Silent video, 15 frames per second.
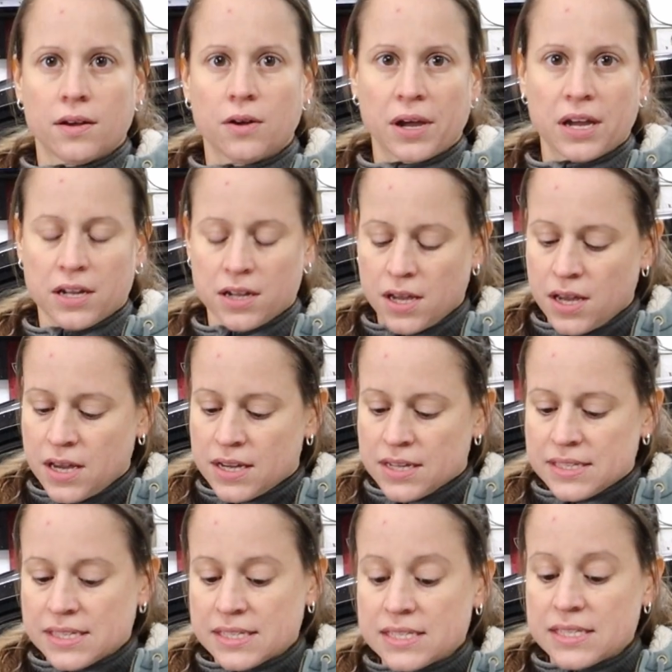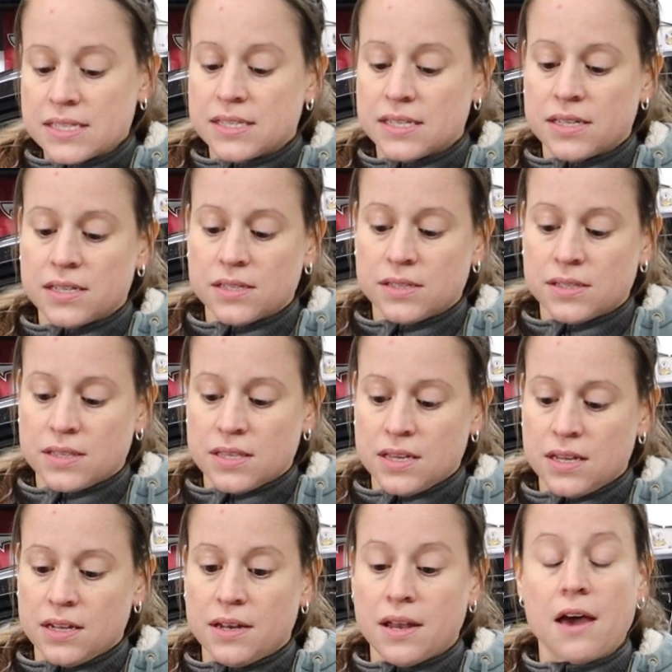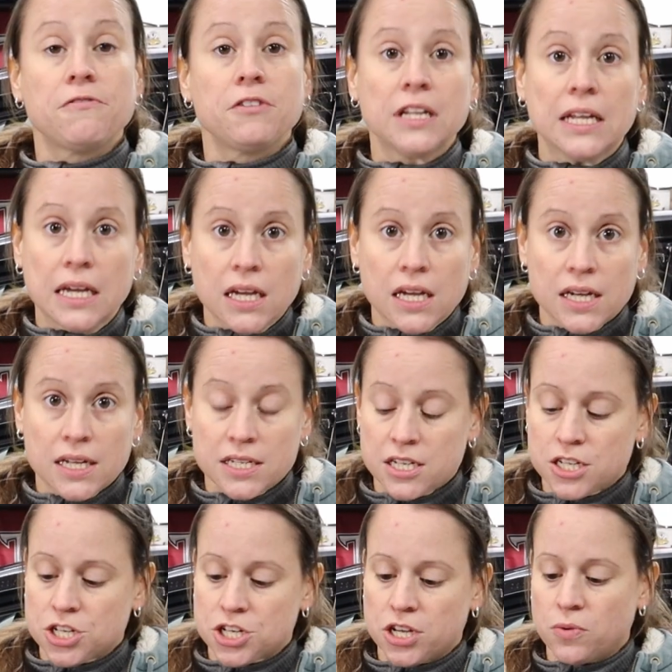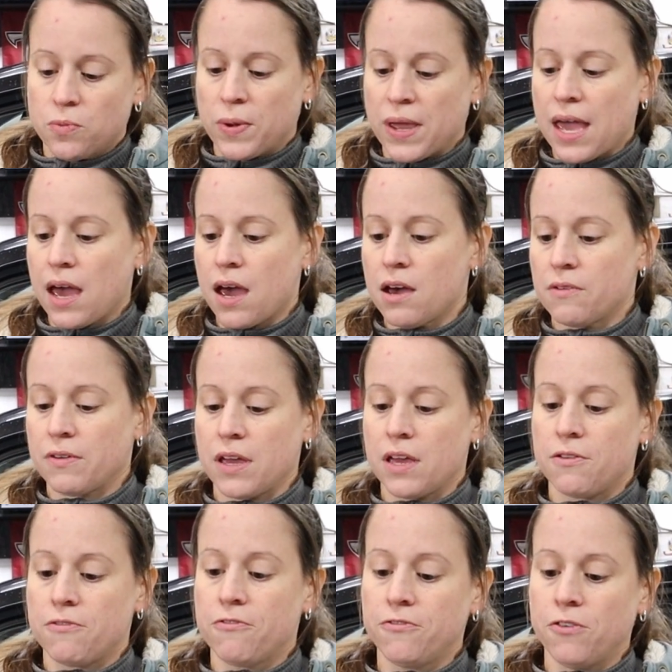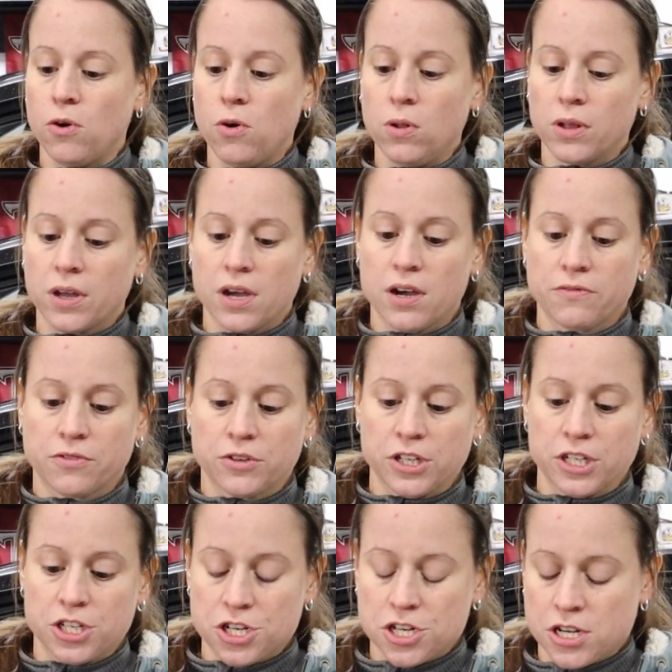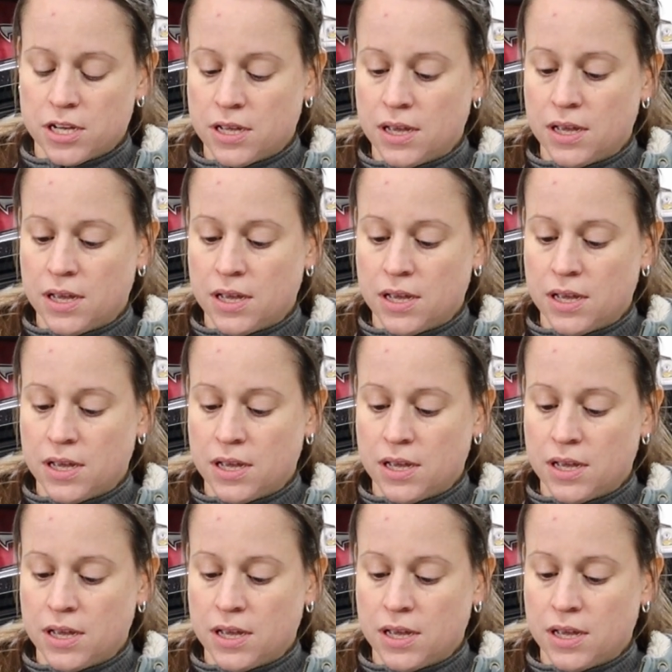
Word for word: Okay. Since this is the Nephele edition, we have a full coverage